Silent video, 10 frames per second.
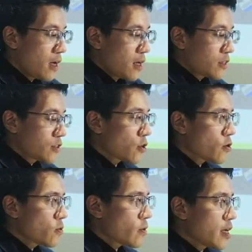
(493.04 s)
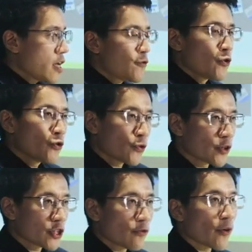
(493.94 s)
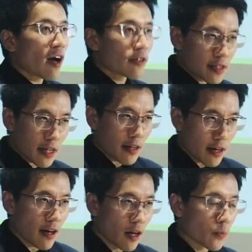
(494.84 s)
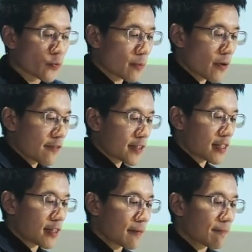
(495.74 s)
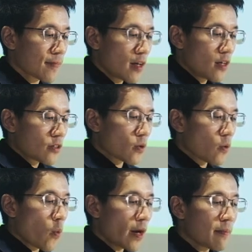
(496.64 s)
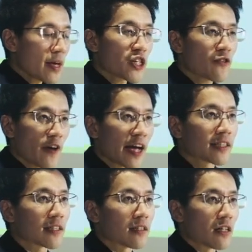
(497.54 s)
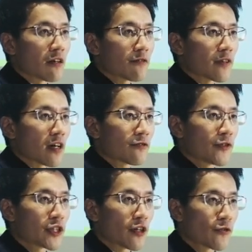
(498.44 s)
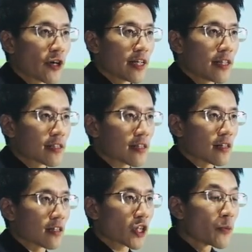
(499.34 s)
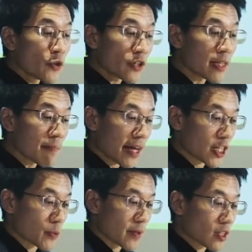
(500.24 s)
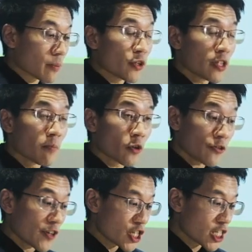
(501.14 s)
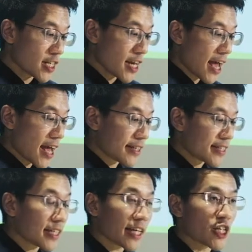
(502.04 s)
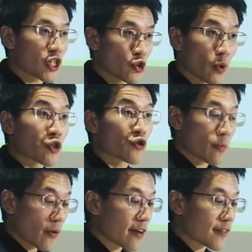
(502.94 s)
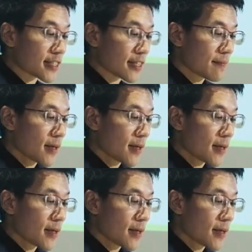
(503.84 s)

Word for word: So if you use free software, how does that help with privacy then? So one major factor of uh, free software is uh, community management, community motivation, and dedication to ensure privacy.